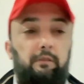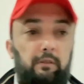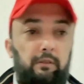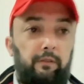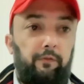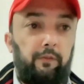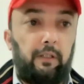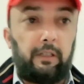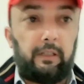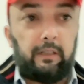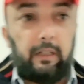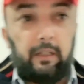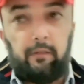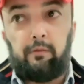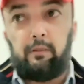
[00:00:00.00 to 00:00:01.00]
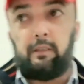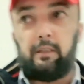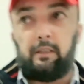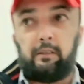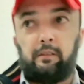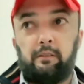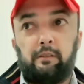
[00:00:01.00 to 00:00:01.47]
if I
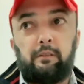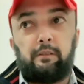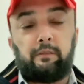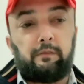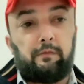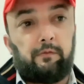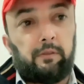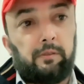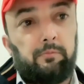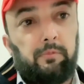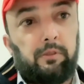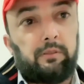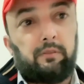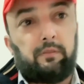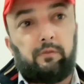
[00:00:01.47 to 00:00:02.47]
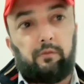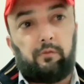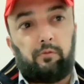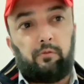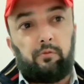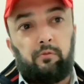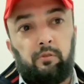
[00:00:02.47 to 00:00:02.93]
calculate it's 1 month
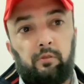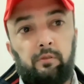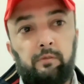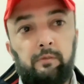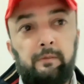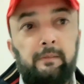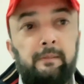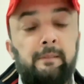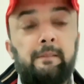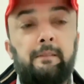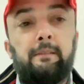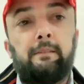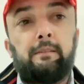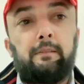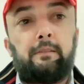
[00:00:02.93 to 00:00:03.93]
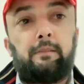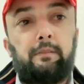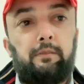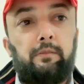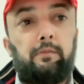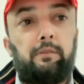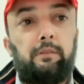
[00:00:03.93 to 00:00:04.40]
old.
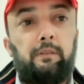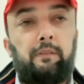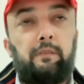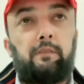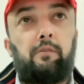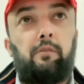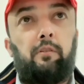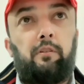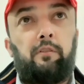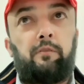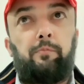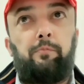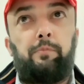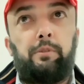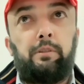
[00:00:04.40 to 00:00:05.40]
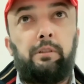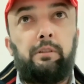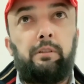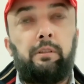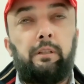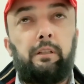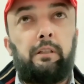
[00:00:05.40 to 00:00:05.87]
So it's cost
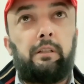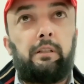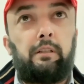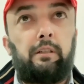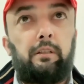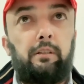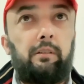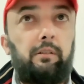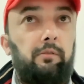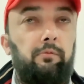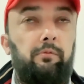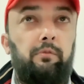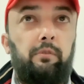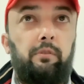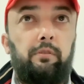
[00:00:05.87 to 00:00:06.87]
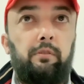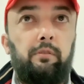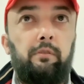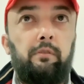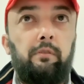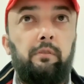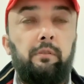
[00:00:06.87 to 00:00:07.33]
me around
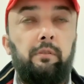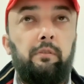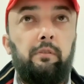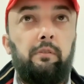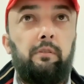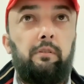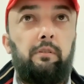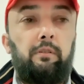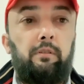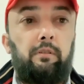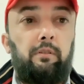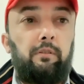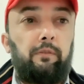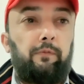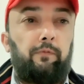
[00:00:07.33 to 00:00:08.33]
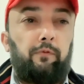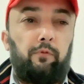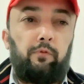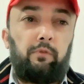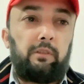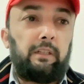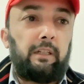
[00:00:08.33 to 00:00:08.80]

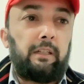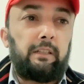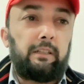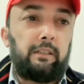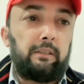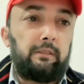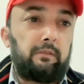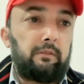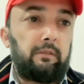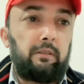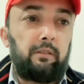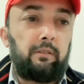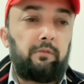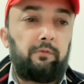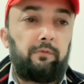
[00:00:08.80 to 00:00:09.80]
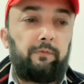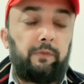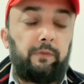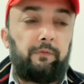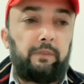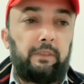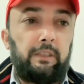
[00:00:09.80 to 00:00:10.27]
4 lakh and around
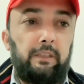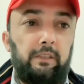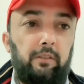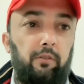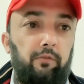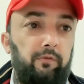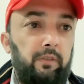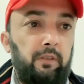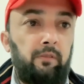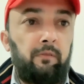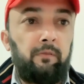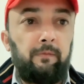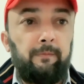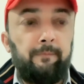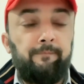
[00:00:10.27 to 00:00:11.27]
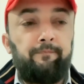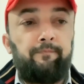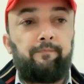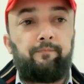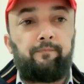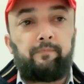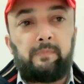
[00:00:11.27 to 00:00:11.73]
15,000
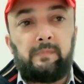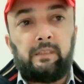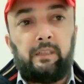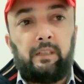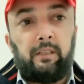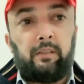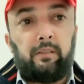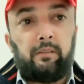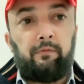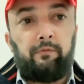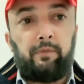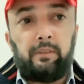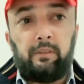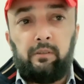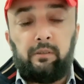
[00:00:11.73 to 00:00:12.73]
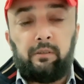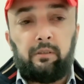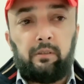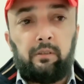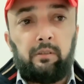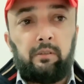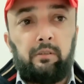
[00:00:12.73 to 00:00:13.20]
and with
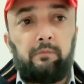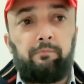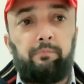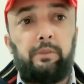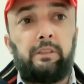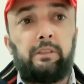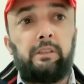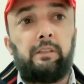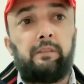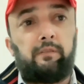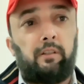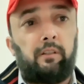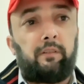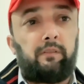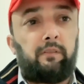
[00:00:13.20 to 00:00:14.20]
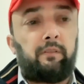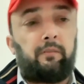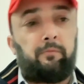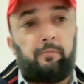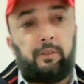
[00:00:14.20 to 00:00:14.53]
PTA charges in